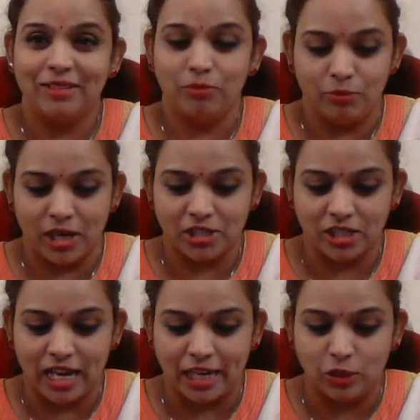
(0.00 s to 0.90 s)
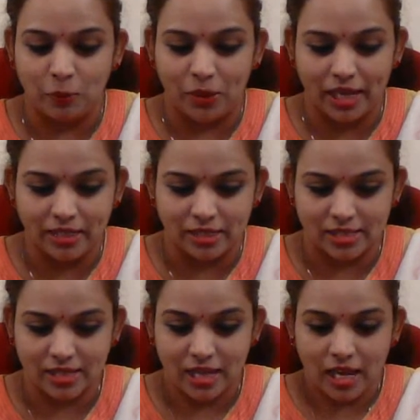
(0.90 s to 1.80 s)
Marshall had to play this.
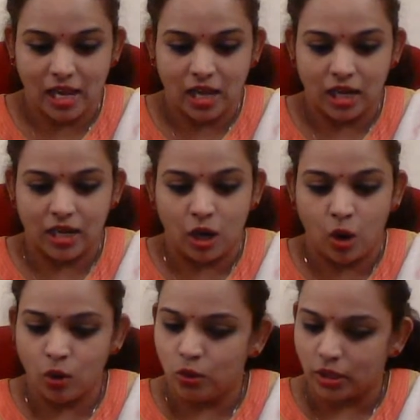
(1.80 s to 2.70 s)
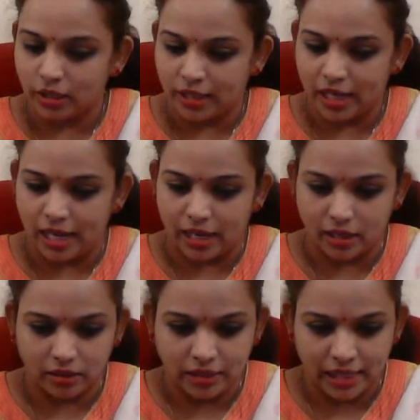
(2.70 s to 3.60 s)
Okay,
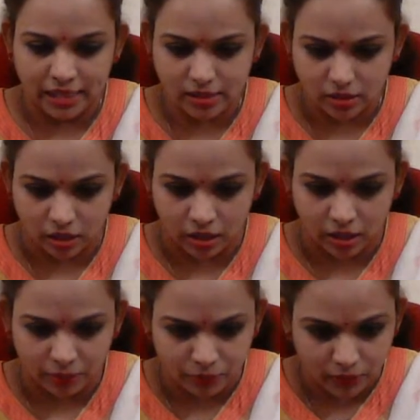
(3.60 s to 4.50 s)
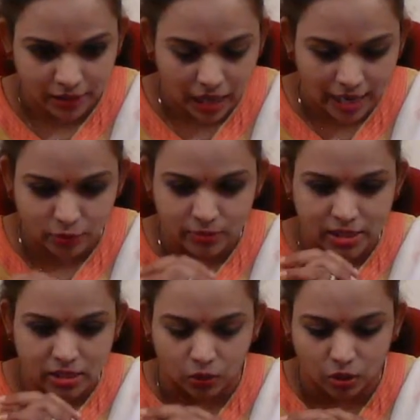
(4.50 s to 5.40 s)
yes, I
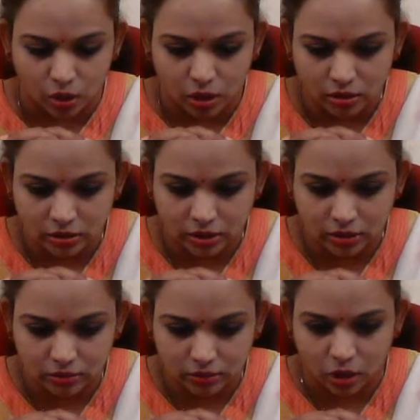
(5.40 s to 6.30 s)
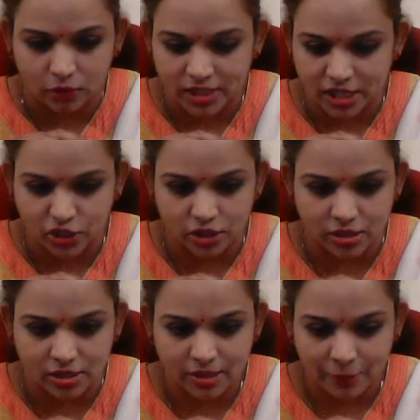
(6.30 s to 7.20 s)
missed out on the conversations.